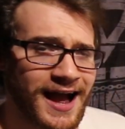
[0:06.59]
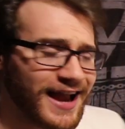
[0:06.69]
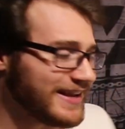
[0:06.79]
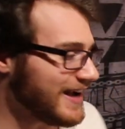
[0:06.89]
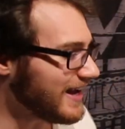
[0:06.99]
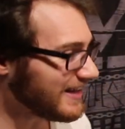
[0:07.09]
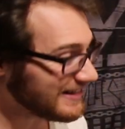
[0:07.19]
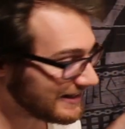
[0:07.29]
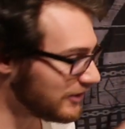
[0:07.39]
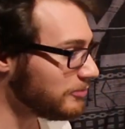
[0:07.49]
I got a
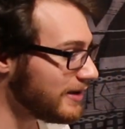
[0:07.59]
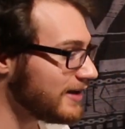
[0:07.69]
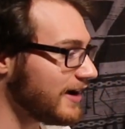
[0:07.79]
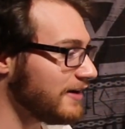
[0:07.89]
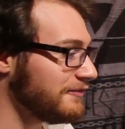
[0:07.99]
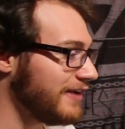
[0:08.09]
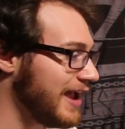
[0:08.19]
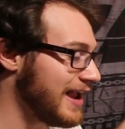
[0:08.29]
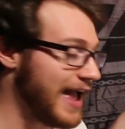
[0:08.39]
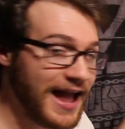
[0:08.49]
little bit of
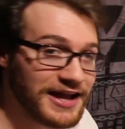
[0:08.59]
a